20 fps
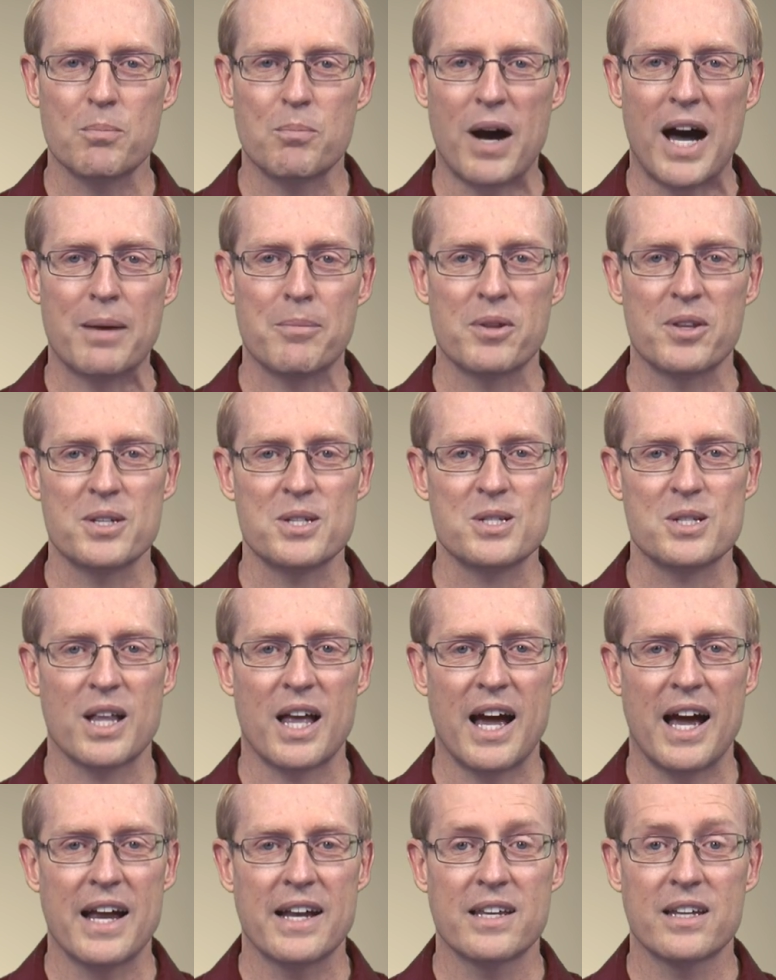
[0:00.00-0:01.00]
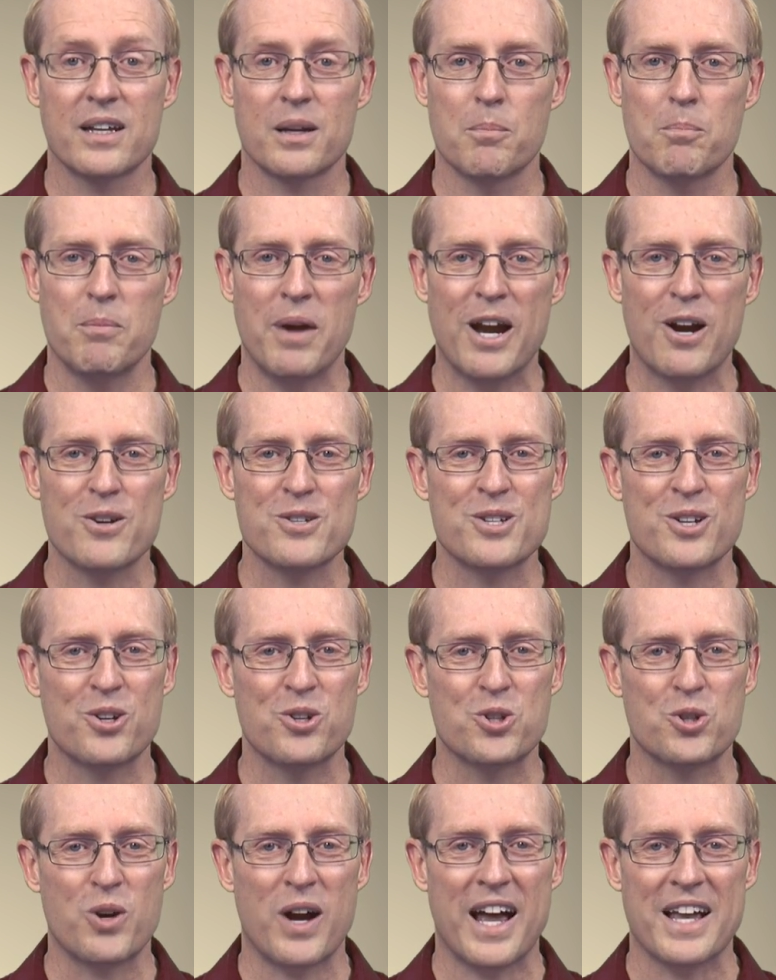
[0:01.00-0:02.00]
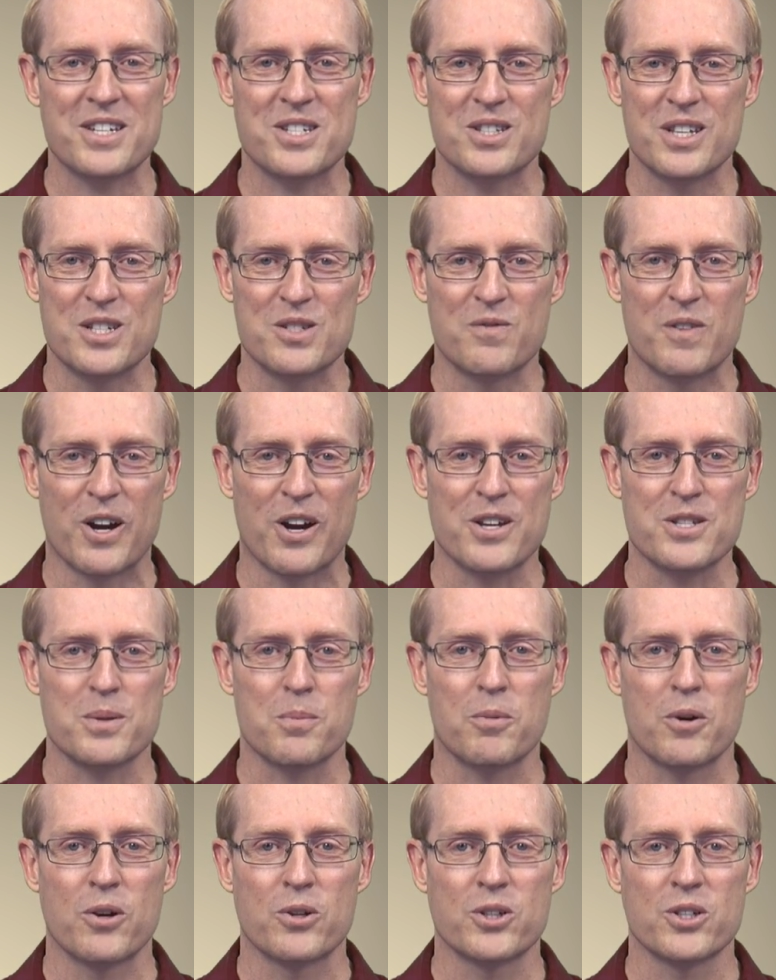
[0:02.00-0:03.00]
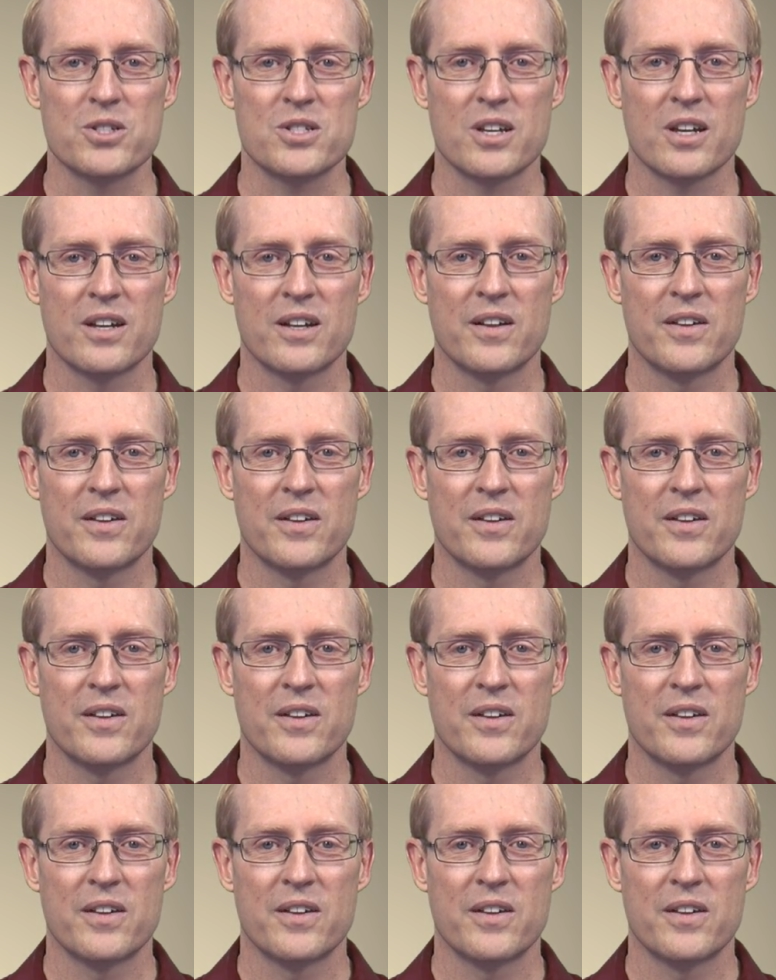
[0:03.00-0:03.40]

the bottom of this slide compares and contrasts these various approaches.